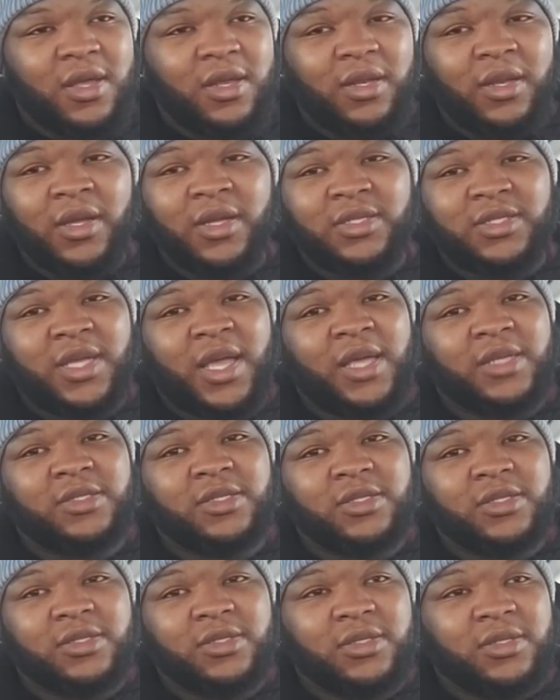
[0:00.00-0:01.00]
Love
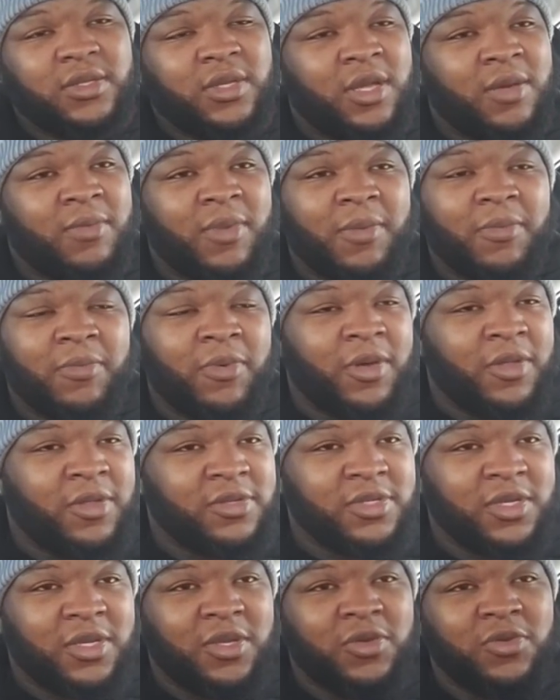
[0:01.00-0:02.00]
Texas. Love my
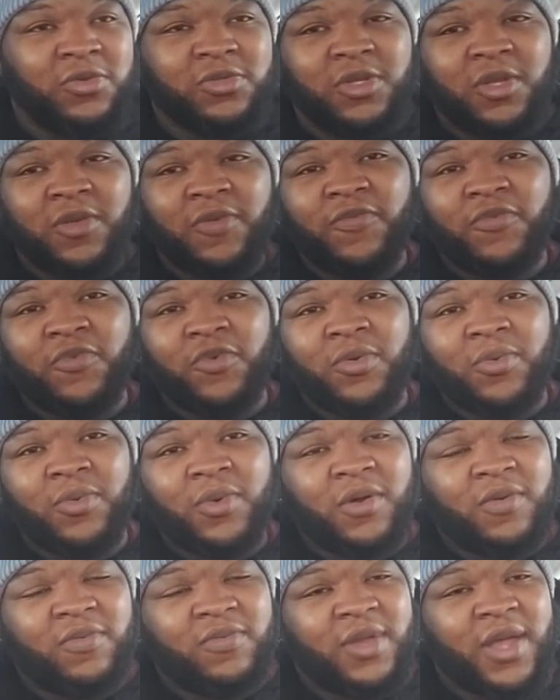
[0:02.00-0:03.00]
brothers in Houston, Fort
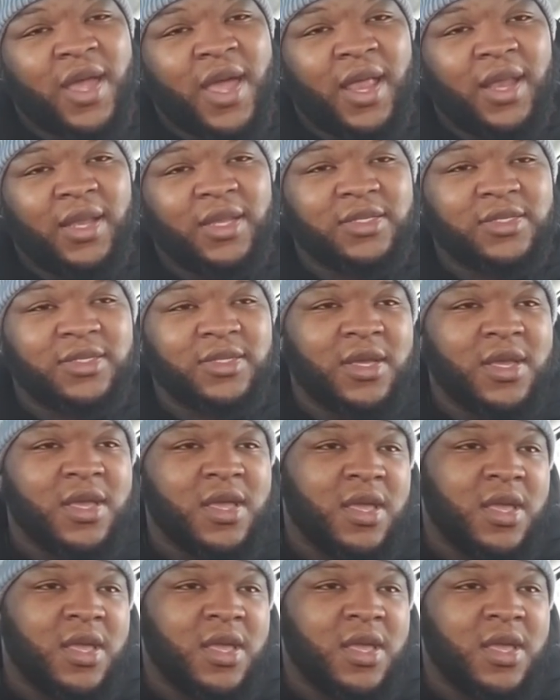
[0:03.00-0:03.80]
Worth, Dallas.